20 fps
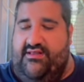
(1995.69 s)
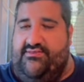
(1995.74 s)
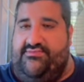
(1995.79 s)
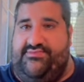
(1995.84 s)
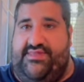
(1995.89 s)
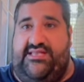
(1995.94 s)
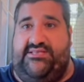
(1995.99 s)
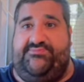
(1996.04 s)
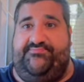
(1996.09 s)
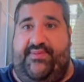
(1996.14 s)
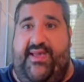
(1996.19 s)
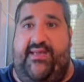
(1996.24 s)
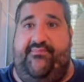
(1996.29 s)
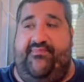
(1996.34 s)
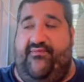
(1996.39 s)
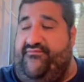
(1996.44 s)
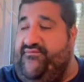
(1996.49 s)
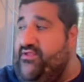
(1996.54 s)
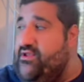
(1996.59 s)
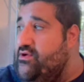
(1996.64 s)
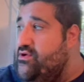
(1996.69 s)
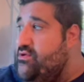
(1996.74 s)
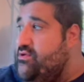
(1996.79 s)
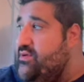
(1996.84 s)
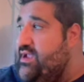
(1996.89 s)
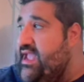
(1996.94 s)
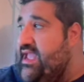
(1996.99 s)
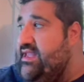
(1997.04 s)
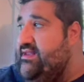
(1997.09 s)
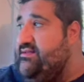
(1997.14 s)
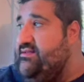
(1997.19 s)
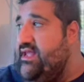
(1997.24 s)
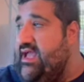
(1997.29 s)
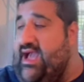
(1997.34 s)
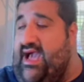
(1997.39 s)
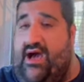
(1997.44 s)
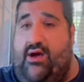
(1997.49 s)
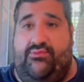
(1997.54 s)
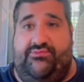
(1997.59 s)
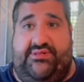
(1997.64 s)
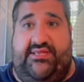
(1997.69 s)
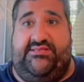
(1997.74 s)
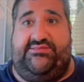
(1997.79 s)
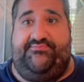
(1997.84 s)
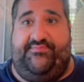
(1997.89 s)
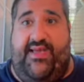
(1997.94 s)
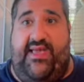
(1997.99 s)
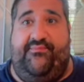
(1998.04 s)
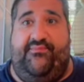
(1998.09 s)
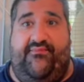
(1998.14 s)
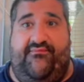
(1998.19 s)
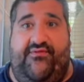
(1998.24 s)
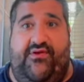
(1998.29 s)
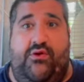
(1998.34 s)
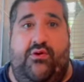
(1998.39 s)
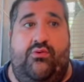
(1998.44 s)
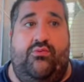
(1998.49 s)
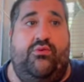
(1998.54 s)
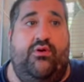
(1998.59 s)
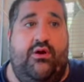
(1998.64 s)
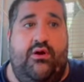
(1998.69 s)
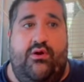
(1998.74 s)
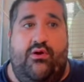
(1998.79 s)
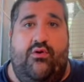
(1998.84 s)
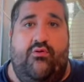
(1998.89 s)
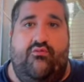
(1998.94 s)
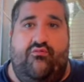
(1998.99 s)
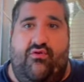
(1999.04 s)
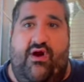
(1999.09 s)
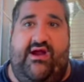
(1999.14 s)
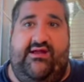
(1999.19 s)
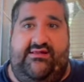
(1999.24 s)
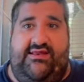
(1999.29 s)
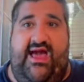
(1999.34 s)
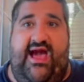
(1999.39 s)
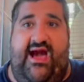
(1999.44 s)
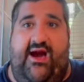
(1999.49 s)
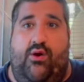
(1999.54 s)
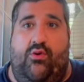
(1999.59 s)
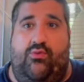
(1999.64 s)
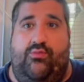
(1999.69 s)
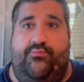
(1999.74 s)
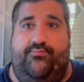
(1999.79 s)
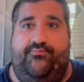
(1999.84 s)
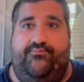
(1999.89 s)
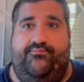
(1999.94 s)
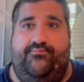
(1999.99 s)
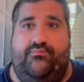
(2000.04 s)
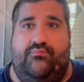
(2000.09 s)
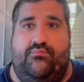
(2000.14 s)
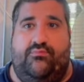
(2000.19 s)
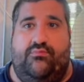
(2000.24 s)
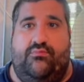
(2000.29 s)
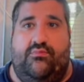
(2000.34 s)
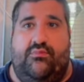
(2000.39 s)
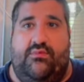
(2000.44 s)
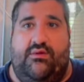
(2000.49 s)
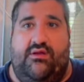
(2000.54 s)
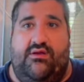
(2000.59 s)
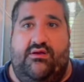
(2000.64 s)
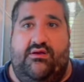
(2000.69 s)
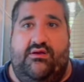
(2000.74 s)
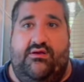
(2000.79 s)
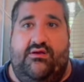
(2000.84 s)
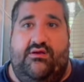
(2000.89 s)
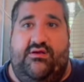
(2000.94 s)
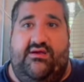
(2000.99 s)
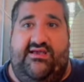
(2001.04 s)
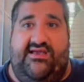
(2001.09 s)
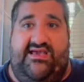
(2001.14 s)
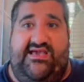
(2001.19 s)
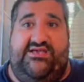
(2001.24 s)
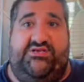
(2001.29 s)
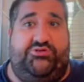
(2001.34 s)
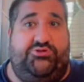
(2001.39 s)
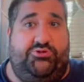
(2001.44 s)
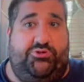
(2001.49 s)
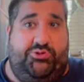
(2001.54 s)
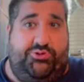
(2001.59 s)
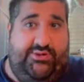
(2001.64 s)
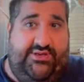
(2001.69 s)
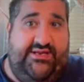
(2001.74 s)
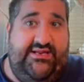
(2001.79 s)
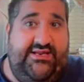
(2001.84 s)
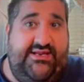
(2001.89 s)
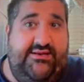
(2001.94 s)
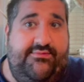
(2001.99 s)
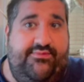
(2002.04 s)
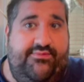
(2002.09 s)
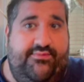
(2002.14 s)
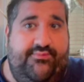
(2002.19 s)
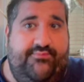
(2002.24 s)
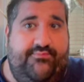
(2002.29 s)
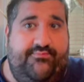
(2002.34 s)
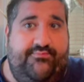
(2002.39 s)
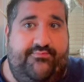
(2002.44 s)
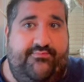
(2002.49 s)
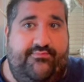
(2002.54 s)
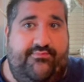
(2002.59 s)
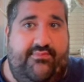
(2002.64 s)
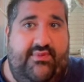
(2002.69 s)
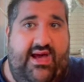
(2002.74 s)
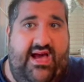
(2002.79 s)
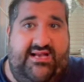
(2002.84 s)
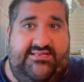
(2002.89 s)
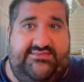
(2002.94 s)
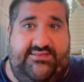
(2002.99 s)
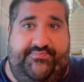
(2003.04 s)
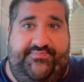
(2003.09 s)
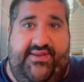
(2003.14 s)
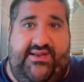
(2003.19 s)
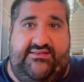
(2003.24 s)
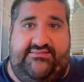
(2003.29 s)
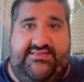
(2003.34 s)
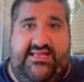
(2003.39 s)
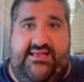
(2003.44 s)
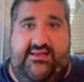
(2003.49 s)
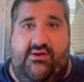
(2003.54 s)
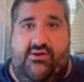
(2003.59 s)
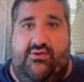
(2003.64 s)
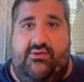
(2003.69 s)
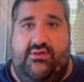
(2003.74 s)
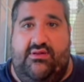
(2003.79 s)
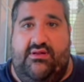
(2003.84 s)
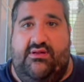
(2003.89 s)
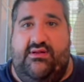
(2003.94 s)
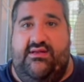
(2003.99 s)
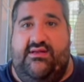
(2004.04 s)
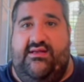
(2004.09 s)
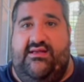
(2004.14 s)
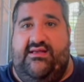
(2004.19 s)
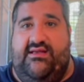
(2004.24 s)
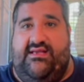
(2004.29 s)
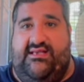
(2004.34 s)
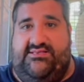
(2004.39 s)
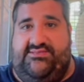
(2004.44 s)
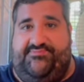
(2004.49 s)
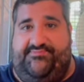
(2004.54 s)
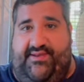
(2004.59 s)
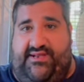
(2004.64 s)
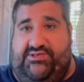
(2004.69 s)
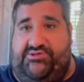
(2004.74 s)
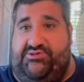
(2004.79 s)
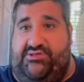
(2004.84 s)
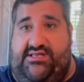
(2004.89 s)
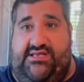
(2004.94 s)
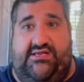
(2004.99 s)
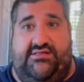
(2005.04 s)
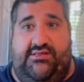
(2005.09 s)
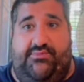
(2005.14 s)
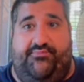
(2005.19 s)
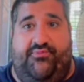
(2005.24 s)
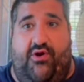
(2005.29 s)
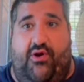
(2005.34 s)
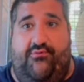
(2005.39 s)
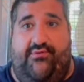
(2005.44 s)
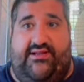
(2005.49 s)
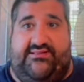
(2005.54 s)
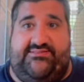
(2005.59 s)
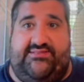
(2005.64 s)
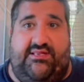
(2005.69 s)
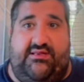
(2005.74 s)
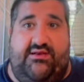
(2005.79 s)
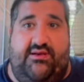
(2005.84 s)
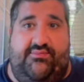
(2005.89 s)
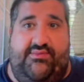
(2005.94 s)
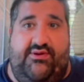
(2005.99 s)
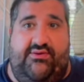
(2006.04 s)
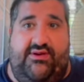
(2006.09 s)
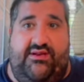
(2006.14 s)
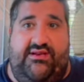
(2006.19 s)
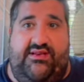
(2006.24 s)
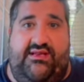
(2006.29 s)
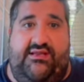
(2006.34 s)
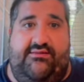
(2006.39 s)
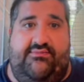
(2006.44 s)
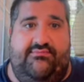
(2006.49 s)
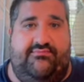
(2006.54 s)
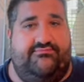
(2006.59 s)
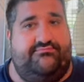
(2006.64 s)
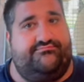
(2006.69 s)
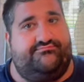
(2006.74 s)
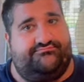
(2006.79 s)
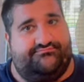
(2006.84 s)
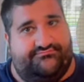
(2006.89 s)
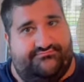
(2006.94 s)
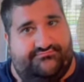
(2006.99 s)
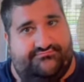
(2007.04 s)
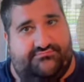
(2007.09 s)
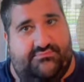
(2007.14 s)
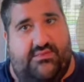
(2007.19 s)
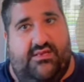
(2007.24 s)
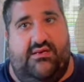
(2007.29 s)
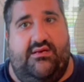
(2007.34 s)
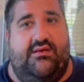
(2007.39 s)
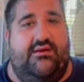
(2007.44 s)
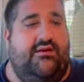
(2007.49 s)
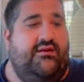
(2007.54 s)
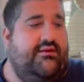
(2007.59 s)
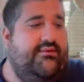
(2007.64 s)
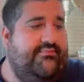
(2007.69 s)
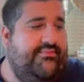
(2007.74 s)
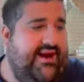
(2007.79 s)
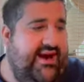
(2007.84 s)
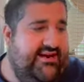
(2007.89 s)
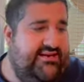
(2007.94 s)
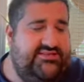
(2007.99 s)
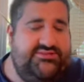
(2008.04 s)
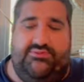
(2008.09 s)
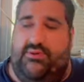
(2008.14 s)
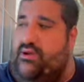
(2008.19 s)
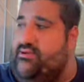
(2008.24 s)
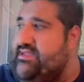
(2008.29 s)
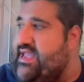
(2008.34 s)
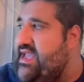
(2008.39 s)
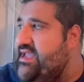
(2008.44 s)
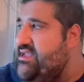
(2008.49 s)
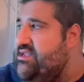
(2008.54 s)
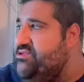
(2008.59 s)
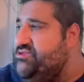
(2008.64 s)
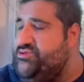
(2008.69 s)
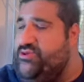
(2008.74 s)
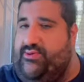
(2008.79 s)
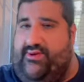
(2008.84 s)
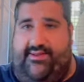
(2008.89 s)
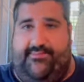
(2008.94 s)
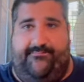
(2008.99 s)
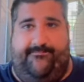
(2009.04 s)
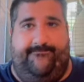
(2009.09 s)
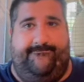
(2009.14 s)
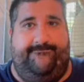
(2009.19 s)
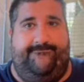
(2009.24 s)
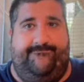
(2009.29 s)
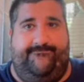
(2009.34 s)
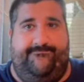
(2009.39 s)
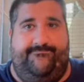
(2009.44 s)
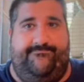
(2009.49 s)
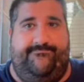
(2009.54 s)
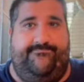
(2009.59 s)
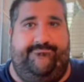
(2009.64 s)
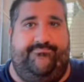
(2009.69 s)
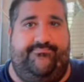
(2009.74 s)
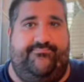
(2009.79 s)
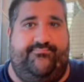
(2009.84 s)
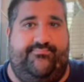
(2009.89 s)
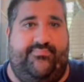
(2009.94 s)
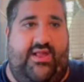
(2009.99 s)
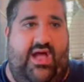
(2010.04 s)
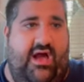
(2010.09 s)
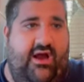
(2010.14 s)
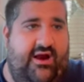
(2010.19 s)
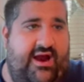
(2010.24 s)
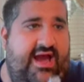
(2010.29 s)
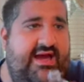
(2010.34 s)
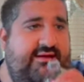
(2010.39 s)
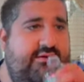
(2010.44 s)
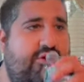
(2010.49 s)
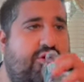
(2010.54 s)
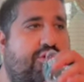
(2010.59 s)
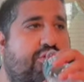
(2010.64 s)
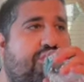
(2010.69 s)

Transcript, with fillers: this pay-per-view and how this pay-per-view right now is treated as a big deal, especially in the pro wrestling community, might as well get into it. All right?